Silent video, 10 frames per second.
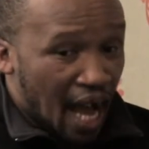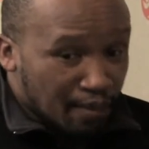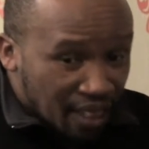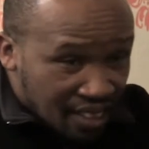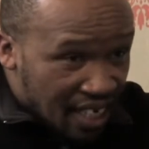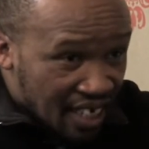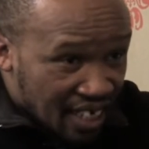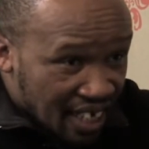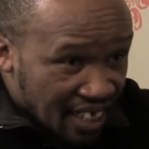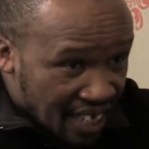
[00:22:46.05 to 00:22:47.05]
I'm just
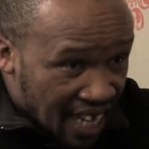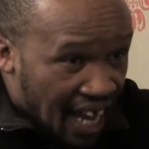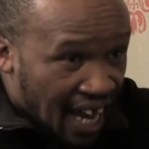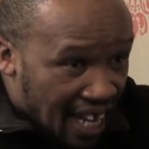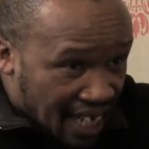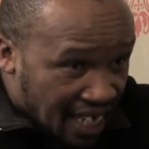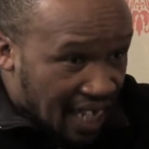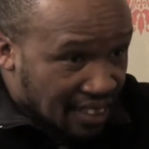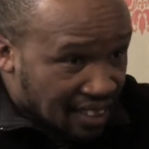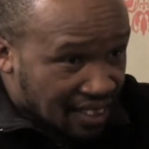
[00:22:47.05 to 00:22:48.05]
saying they are a
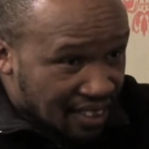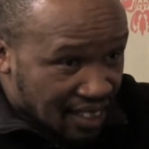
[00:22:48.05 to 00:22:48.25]
class.